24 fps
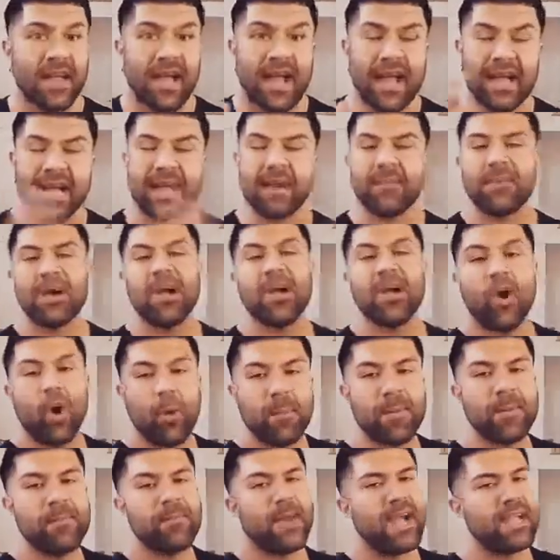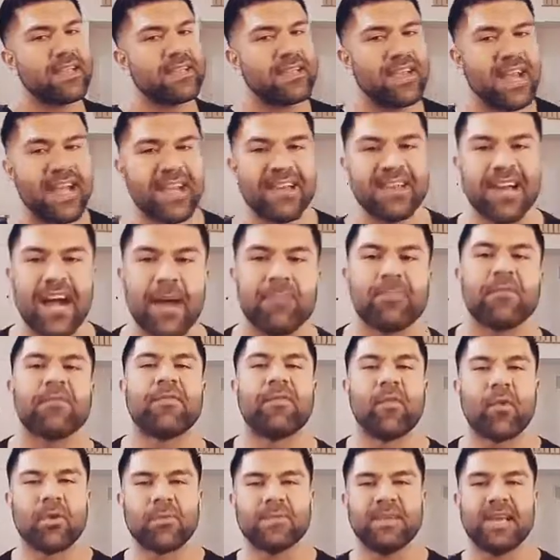I got my open mic night. I
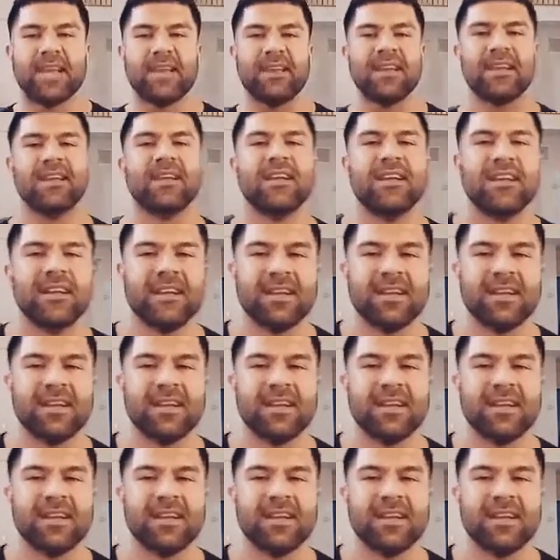performed it.